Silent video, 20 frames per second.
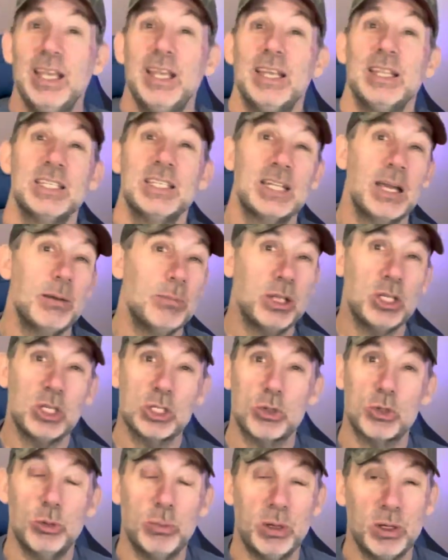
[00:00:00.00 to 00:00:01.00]
This time they
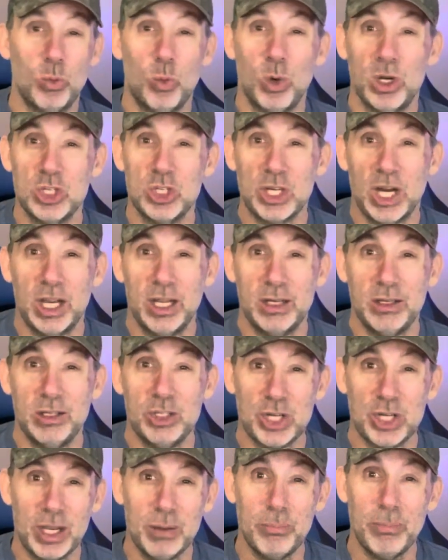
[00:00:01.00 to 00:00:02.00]
just threw them on one giant,
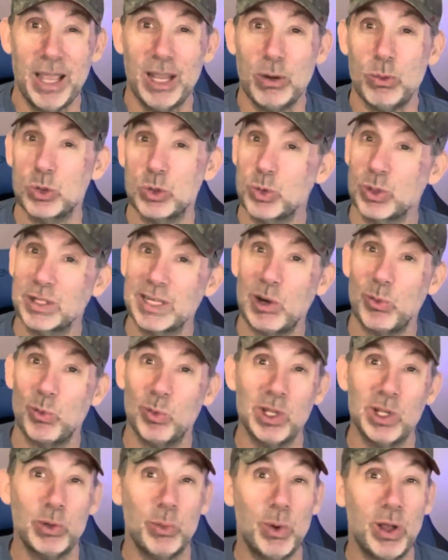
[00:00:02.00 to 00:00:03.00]
giant bag, which worked out
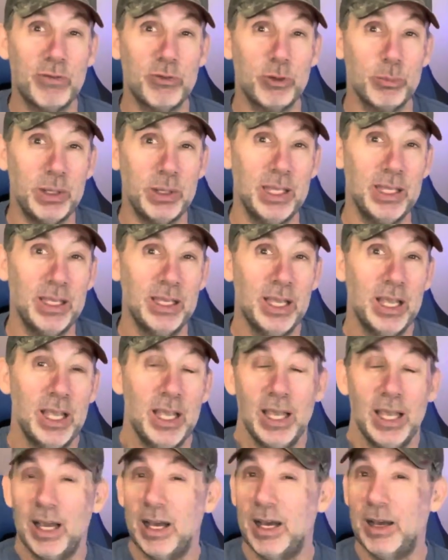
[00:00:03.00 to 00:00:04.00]
really well for me
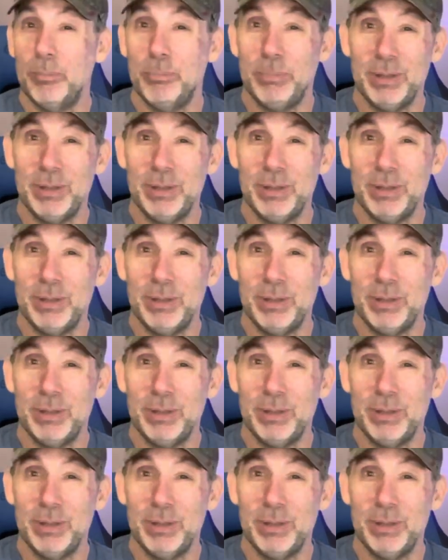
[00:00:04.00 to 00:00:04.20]
uh,